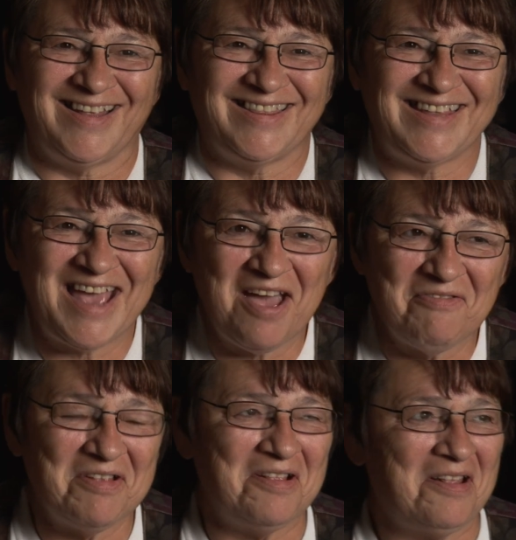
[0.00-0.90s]
They
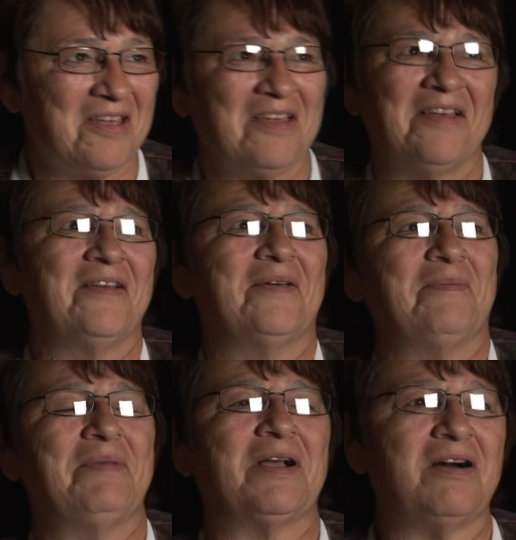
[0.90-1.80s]
haven't,
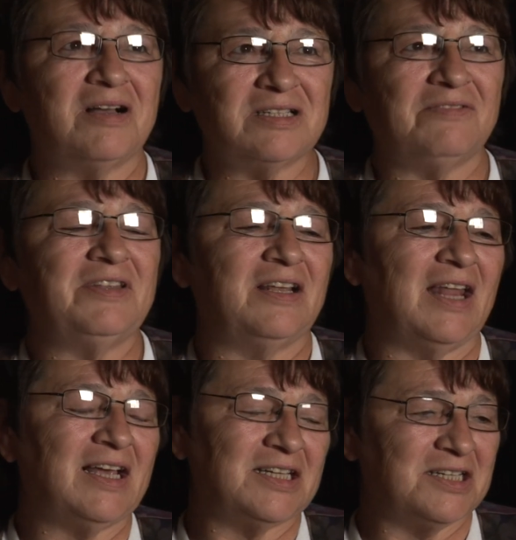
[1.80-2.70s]
because of the
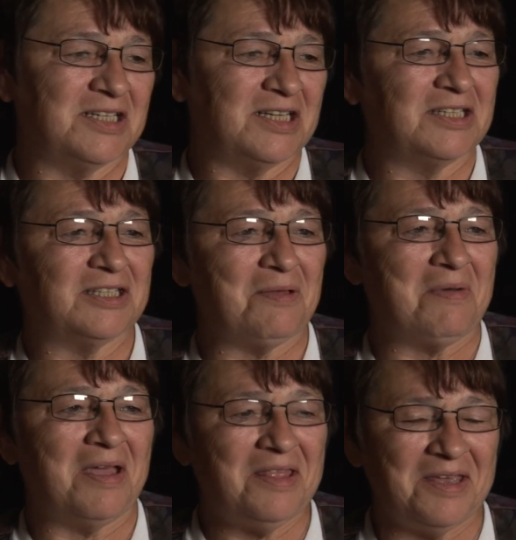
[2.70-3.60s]
election system,
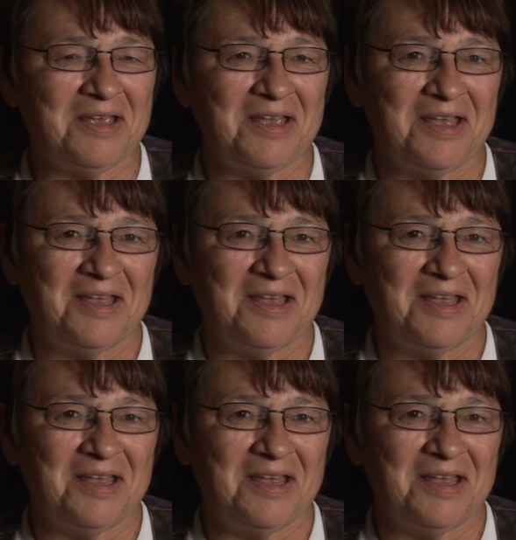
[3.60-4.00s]
I think